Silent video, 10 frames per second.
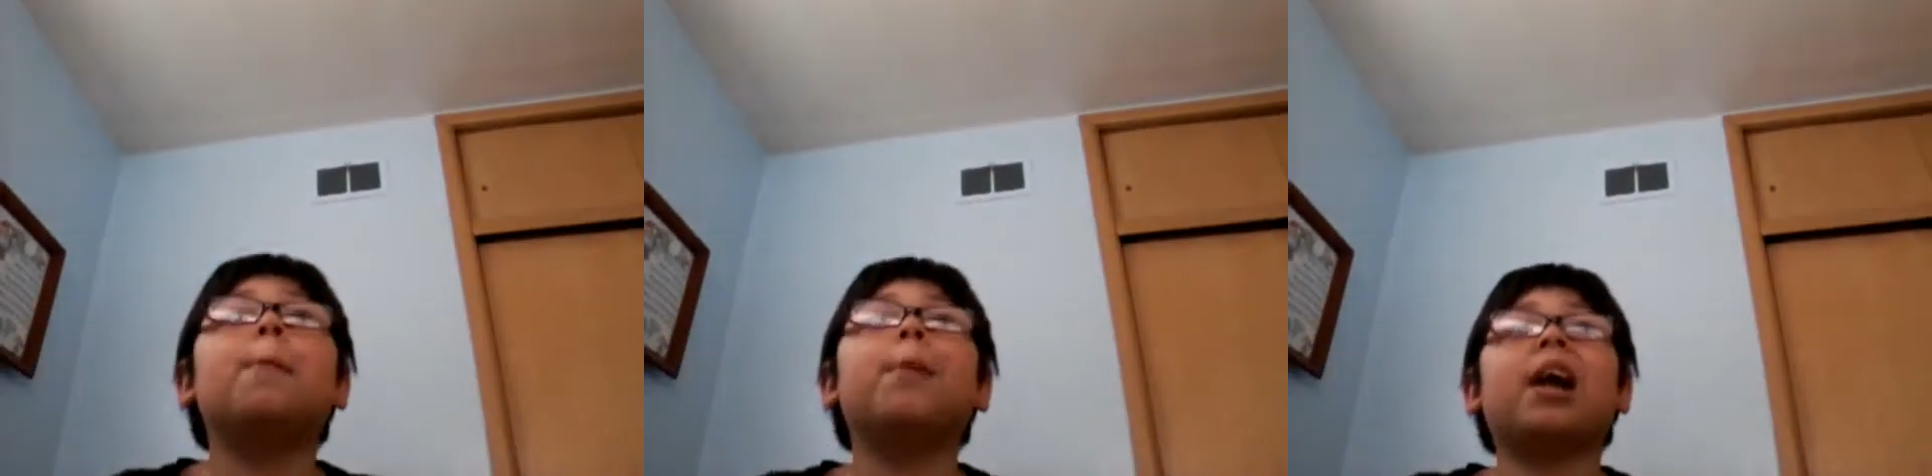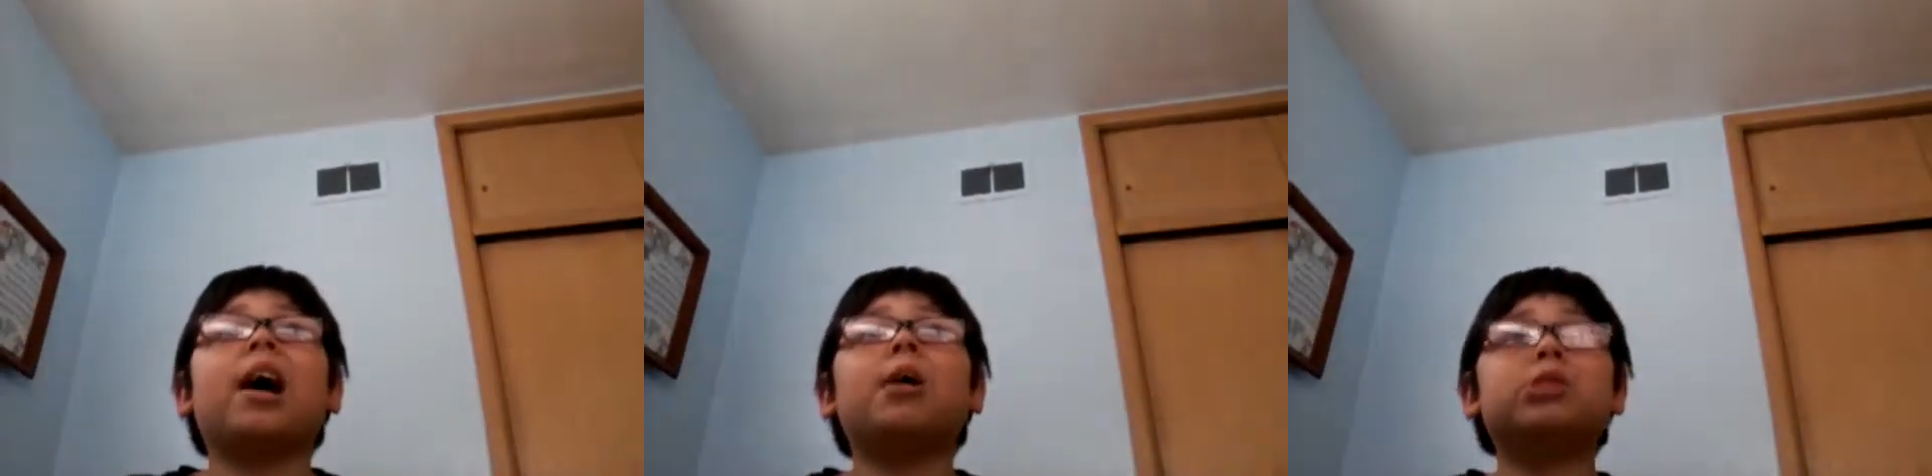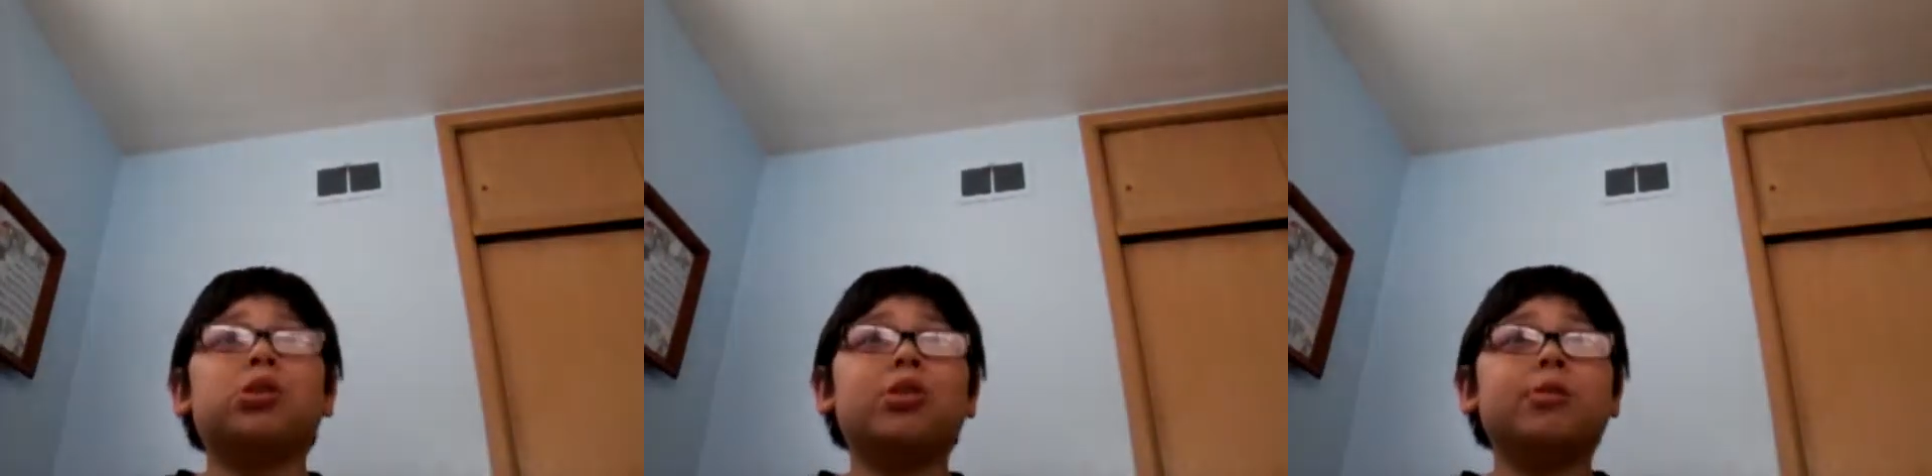But I
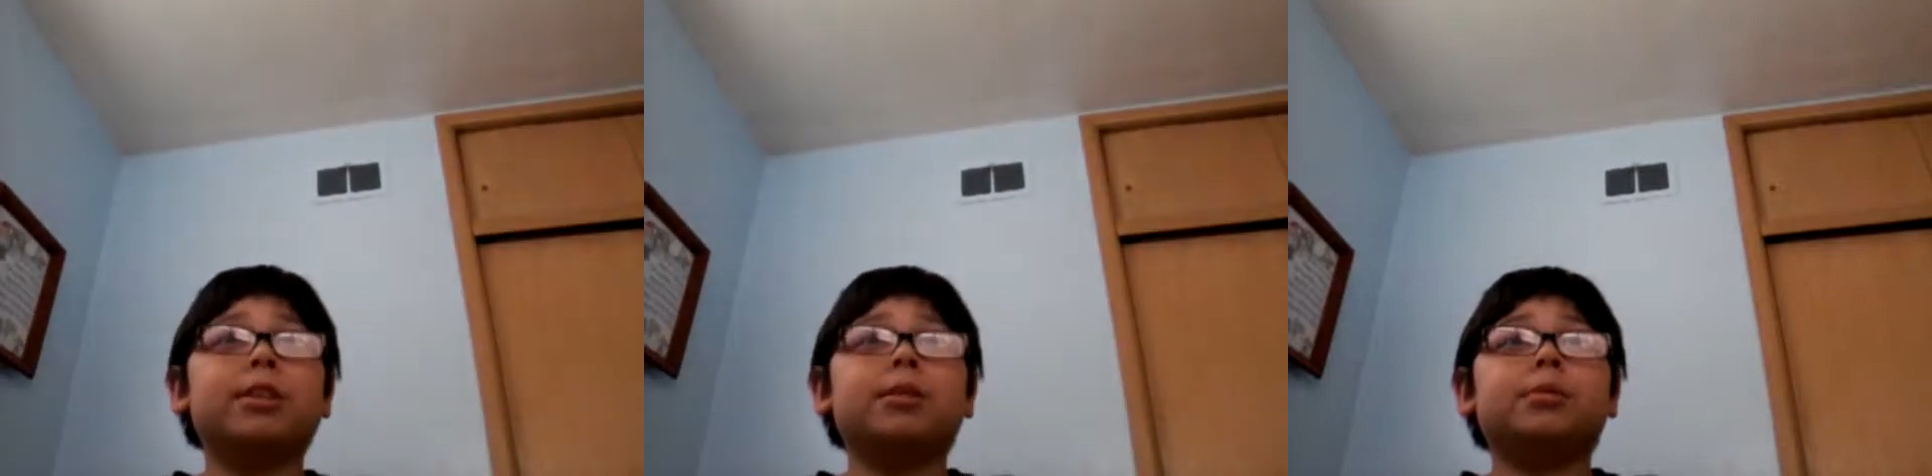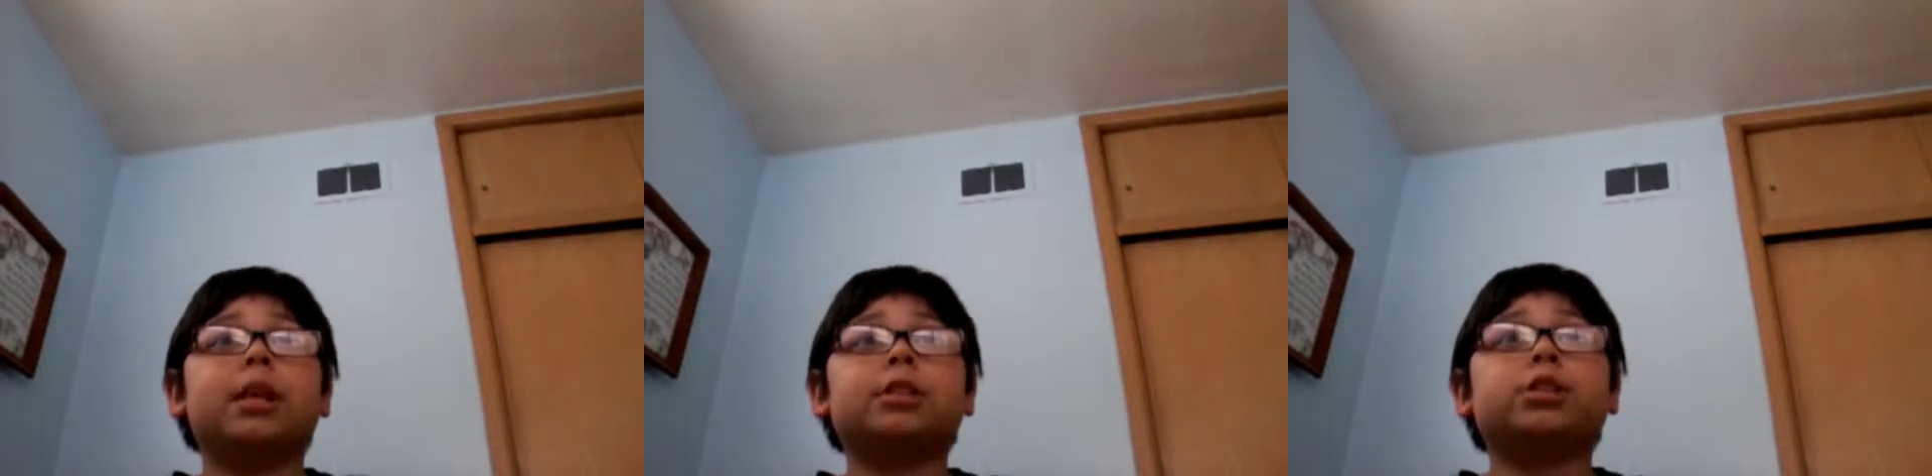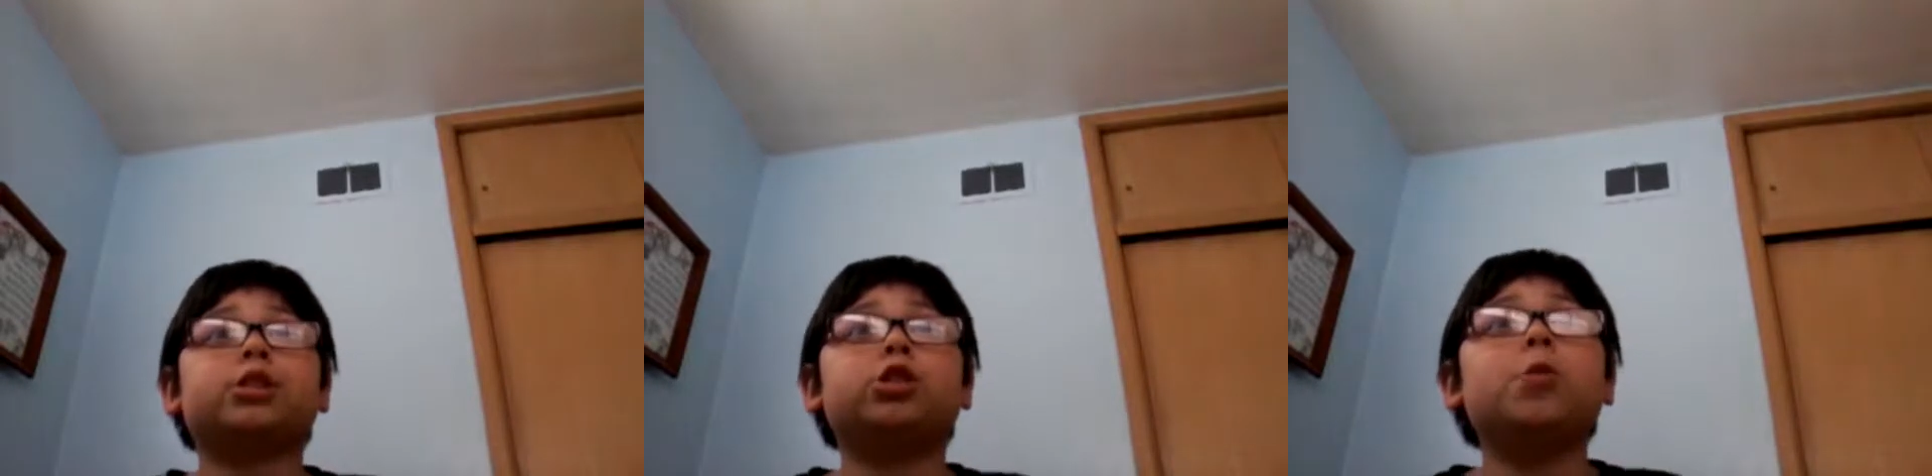was the only one that was that
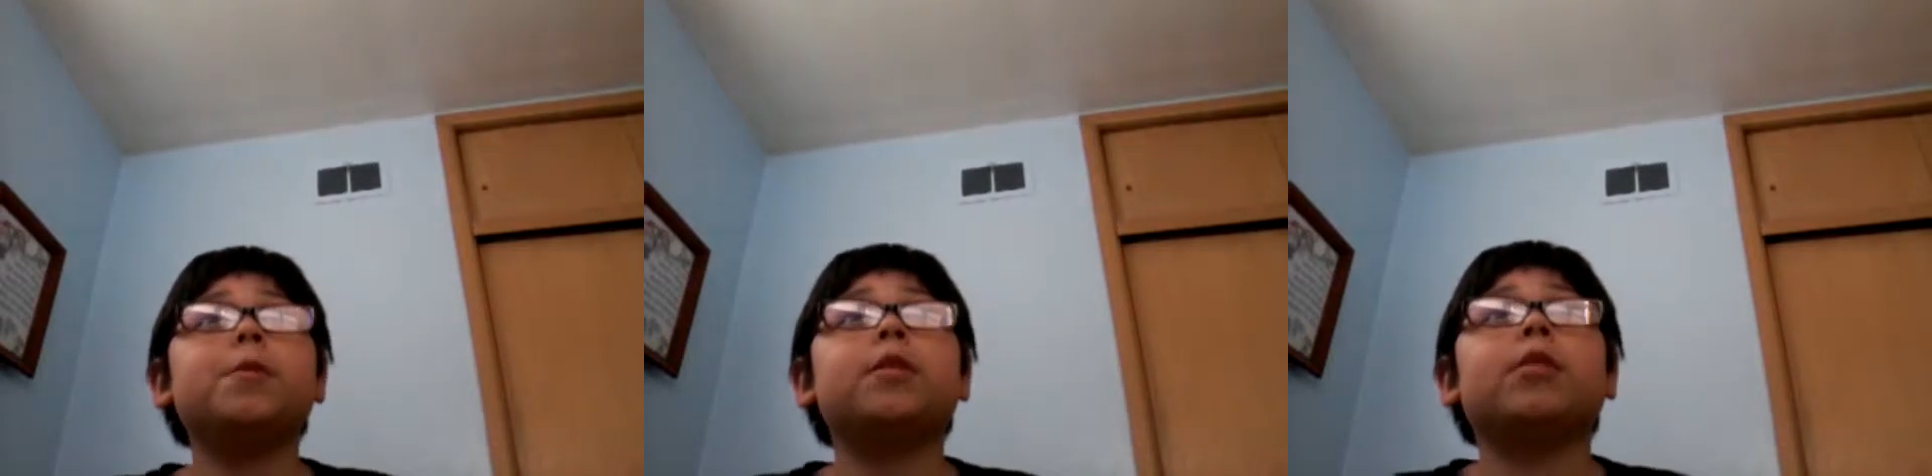stupid